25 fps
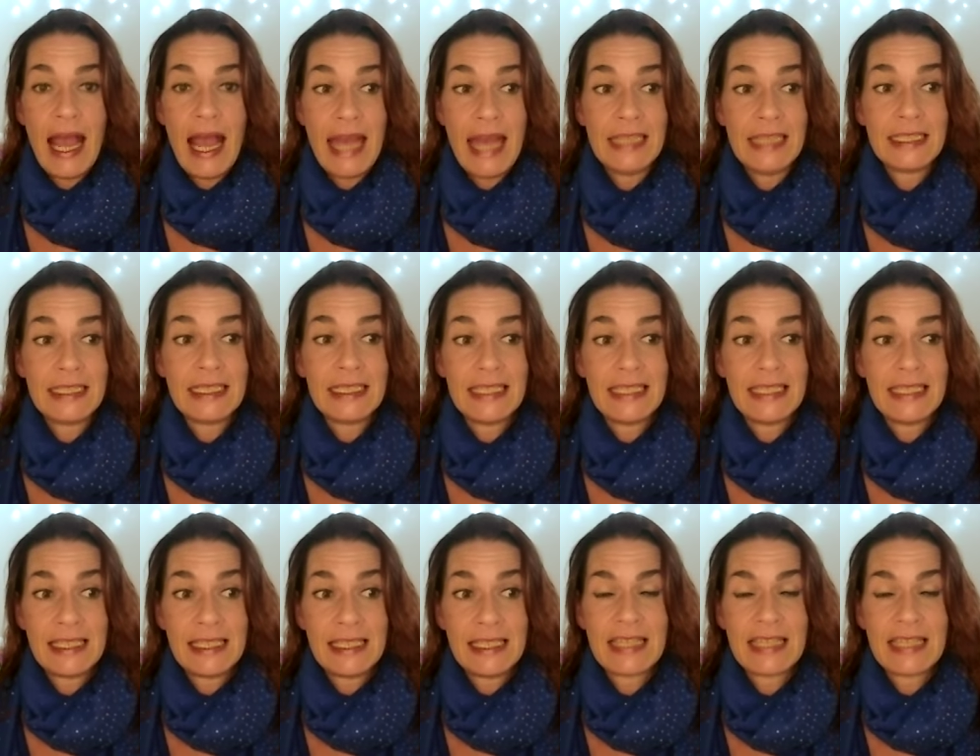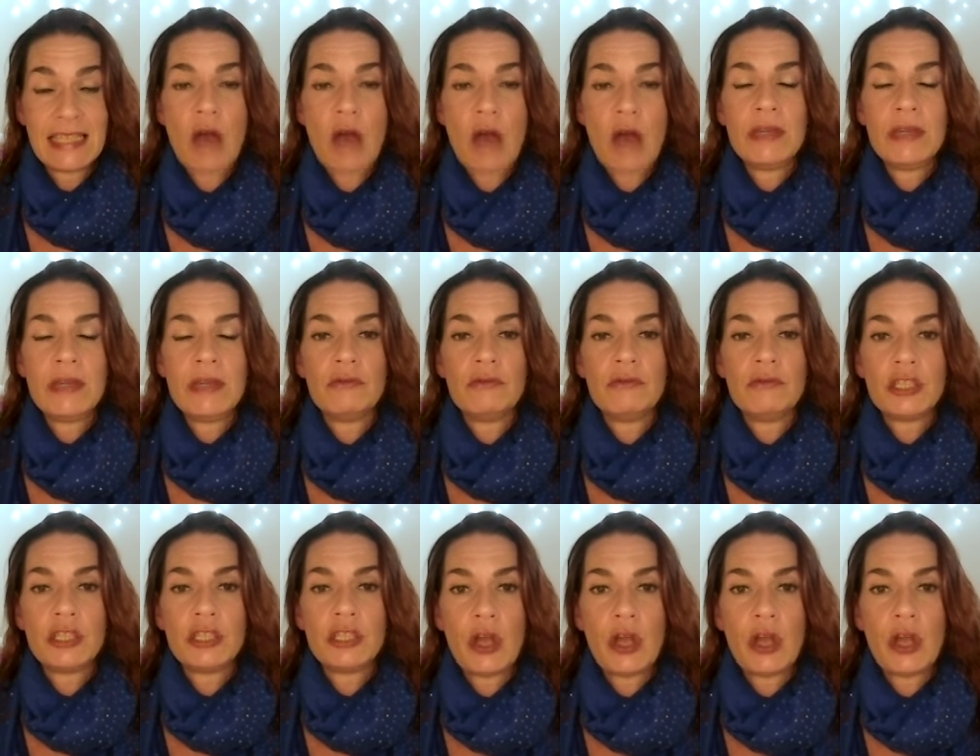And this is how we
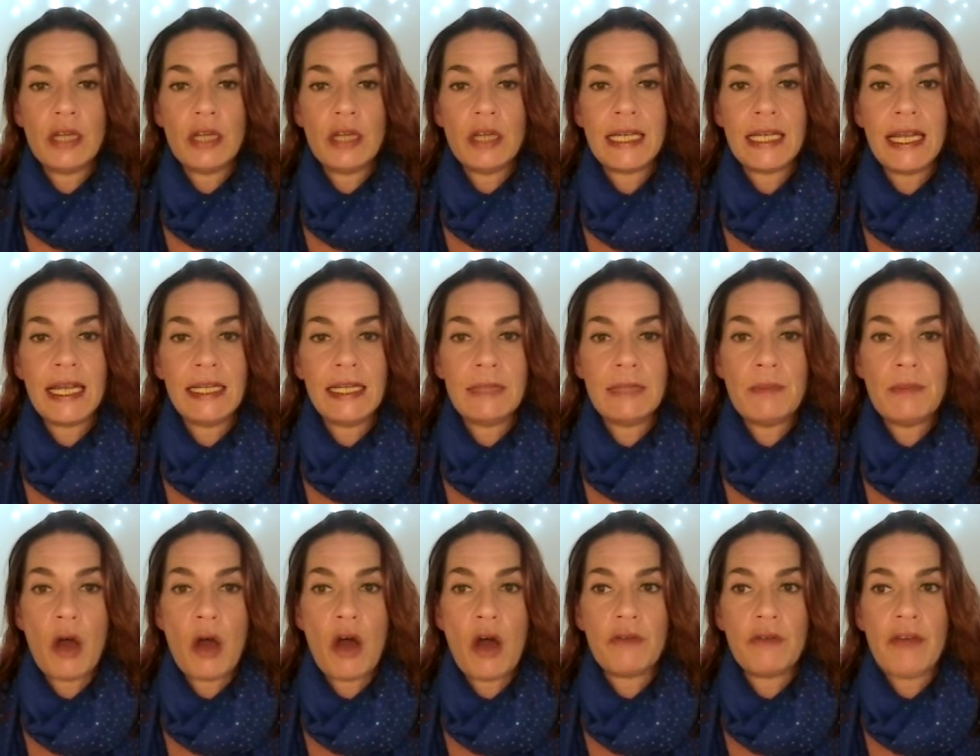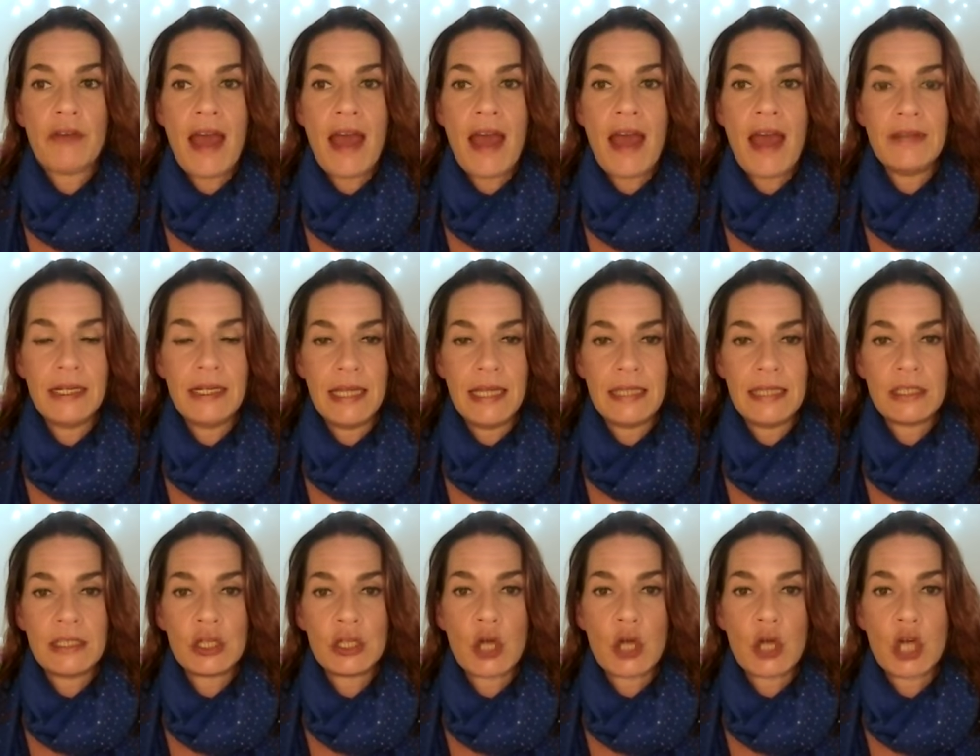return the kingdom of heaven.
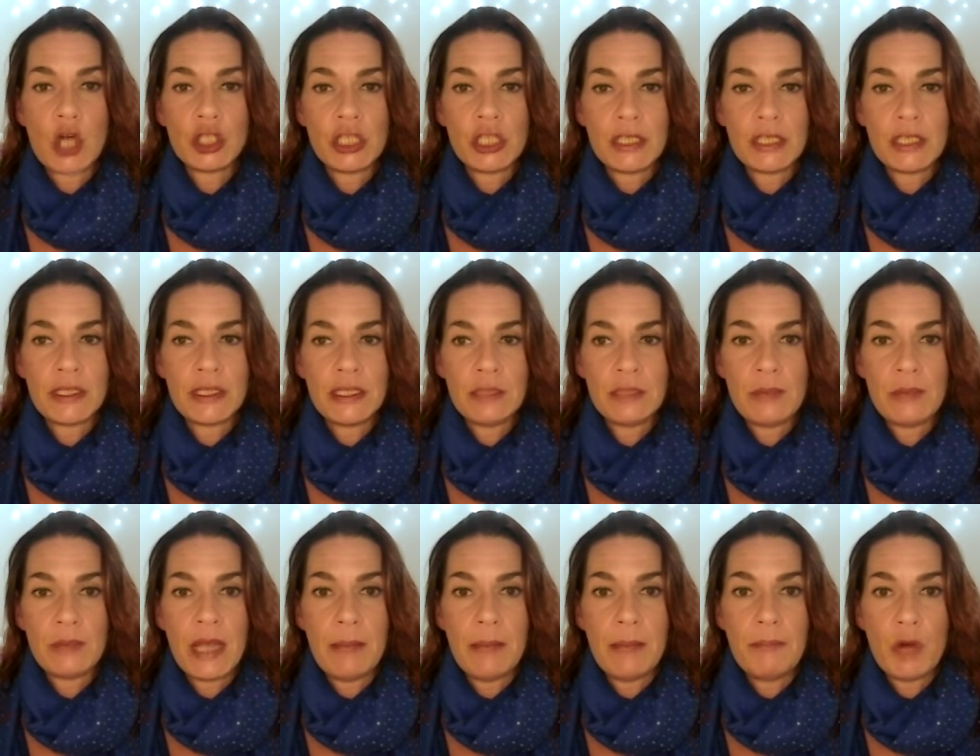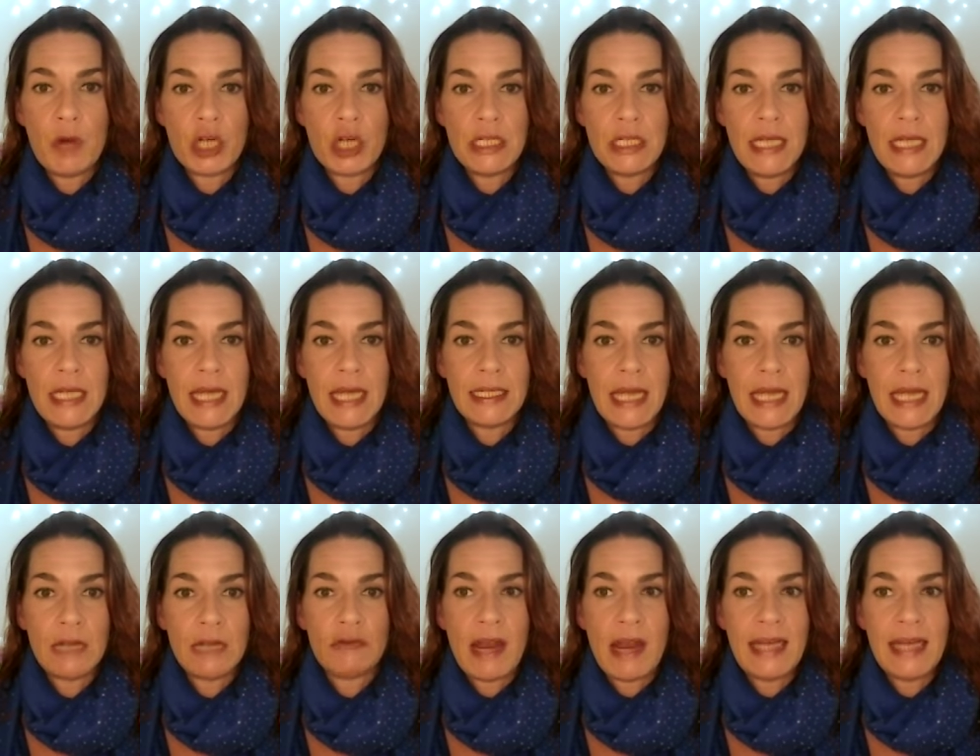It's a consciousness we embody and
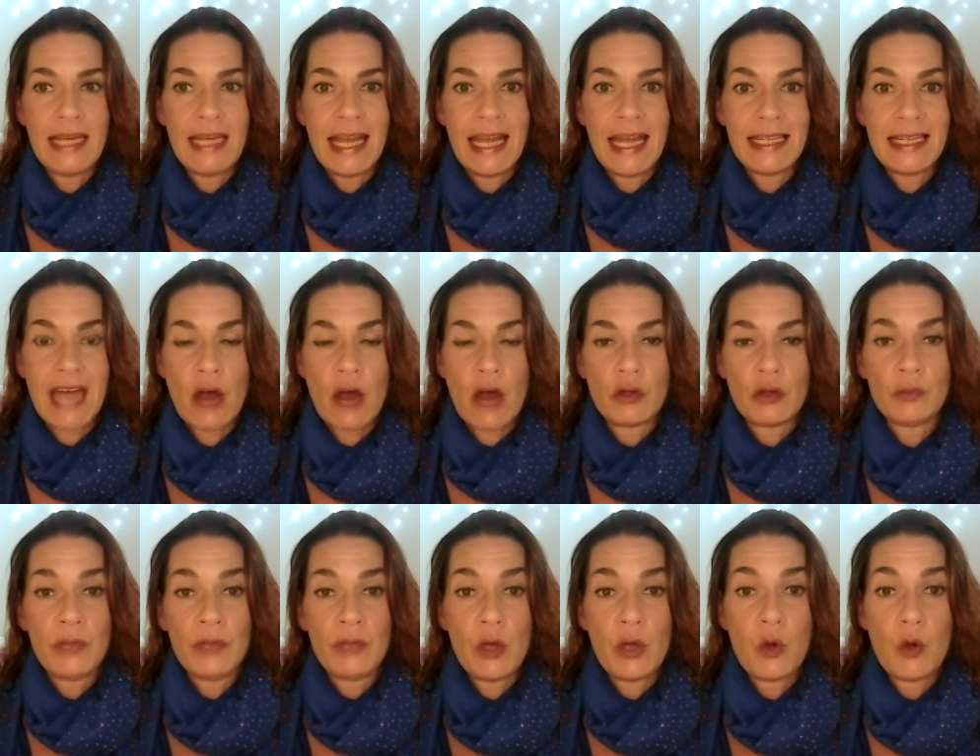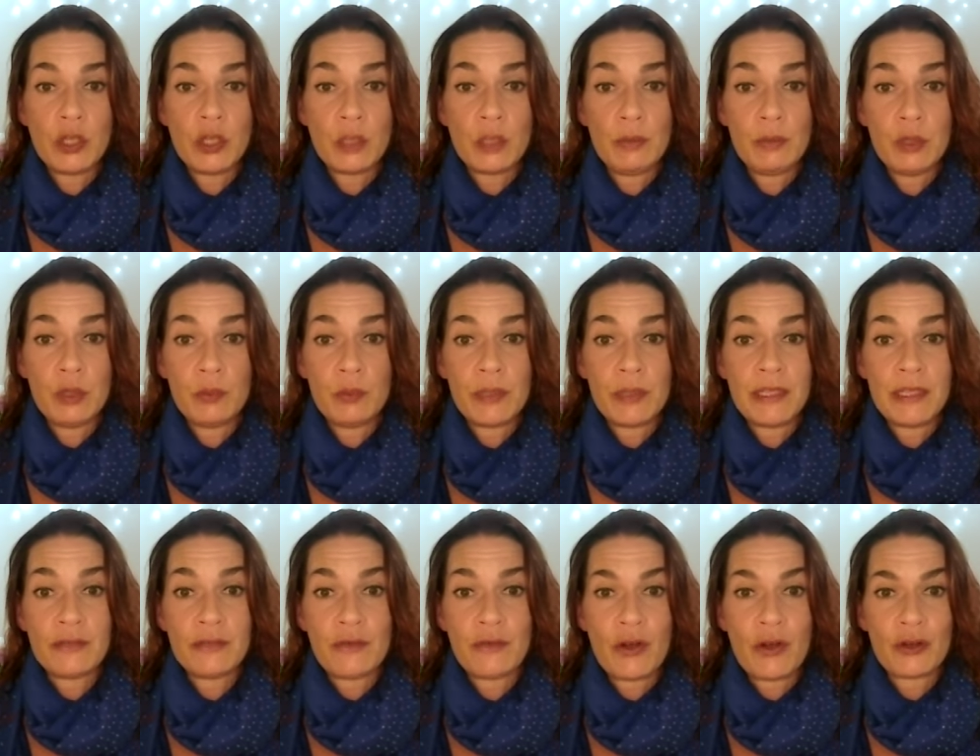then radiate out. We hold the
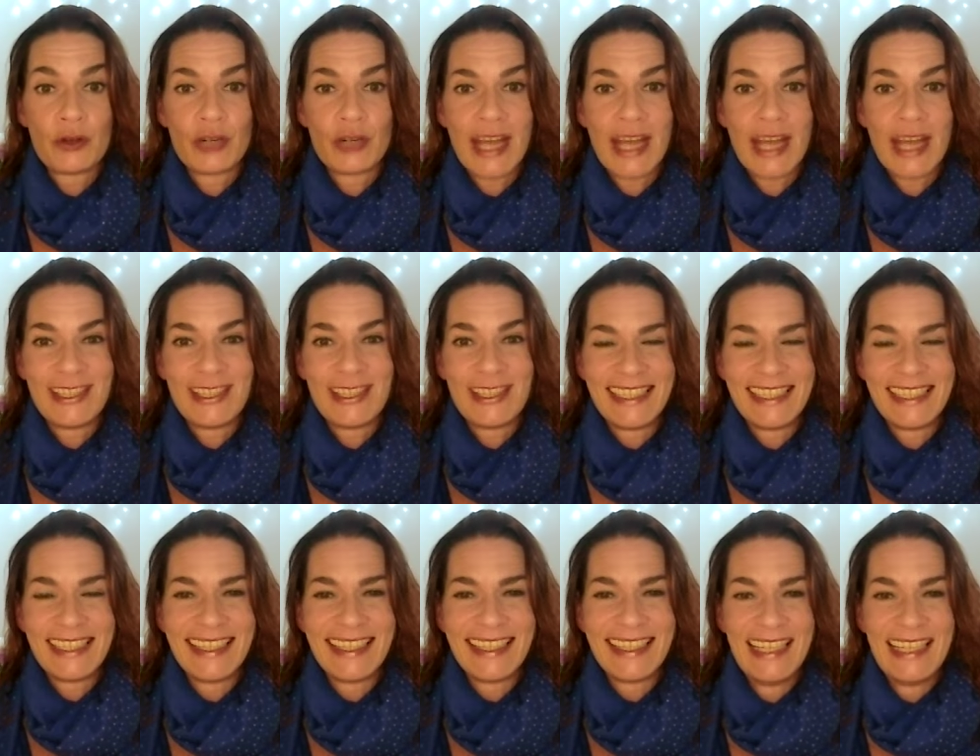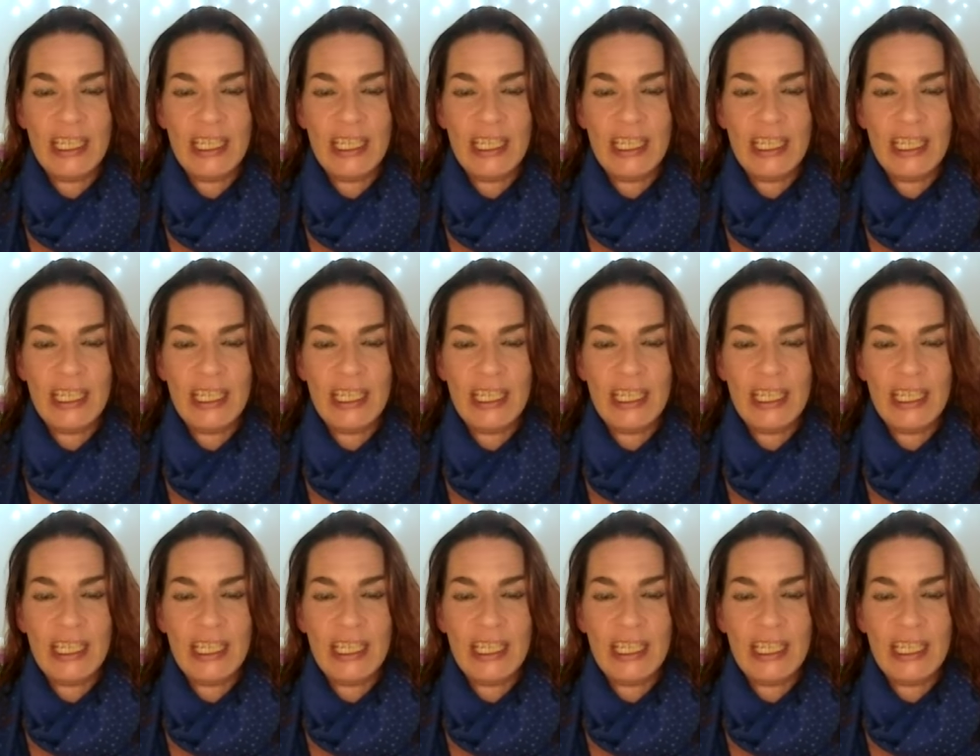blueprints for creation.